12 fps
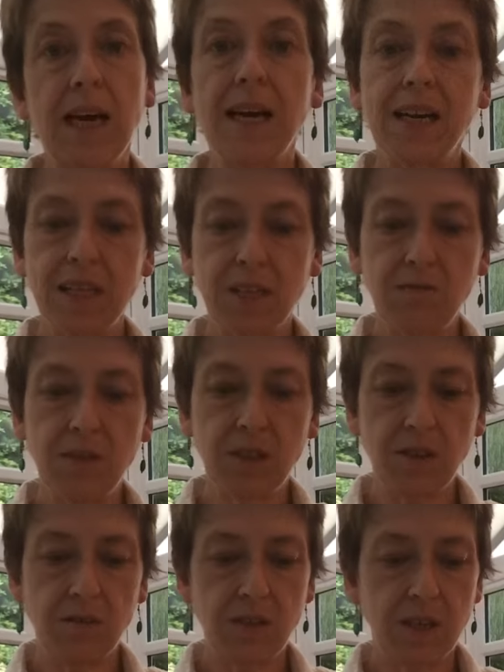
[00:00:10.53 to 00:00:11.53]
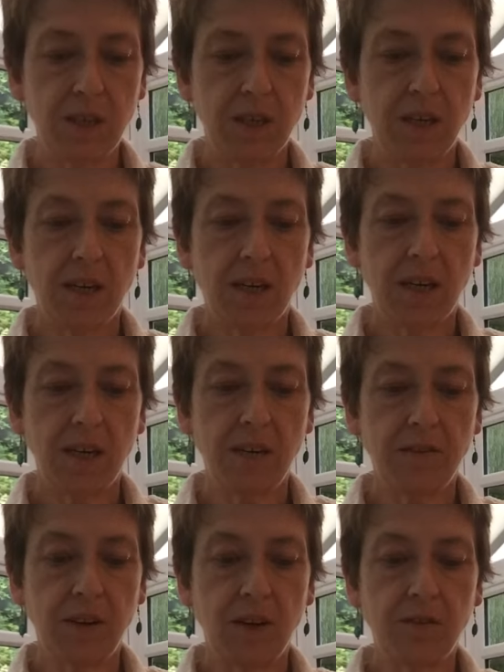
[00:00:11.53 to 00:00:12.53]
and as a result, I
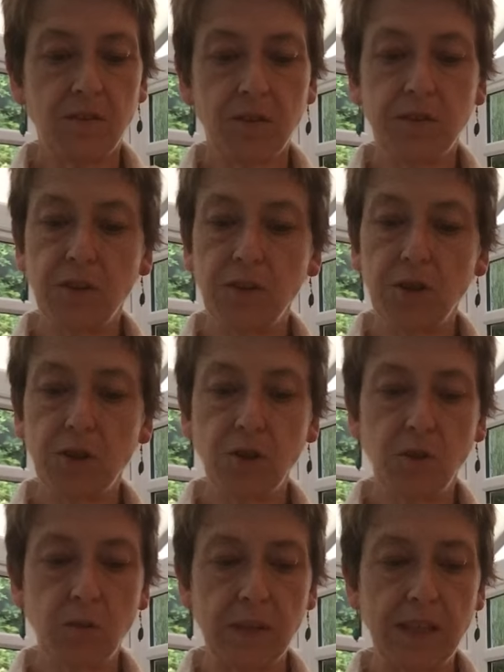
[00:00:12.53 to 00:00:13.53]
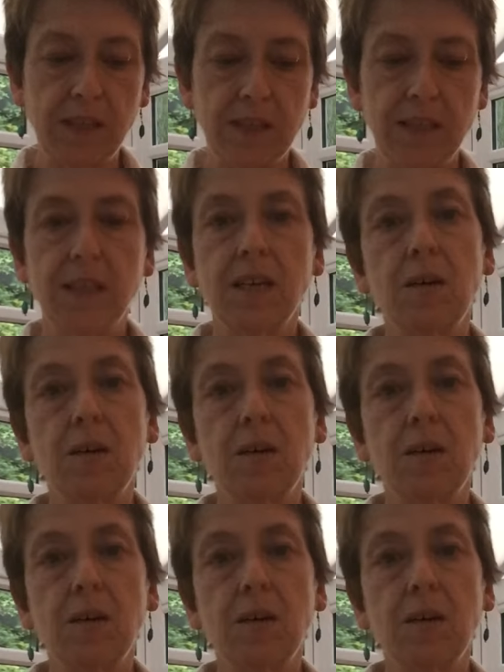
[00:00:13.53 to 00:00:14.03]
have, after a few short weeks,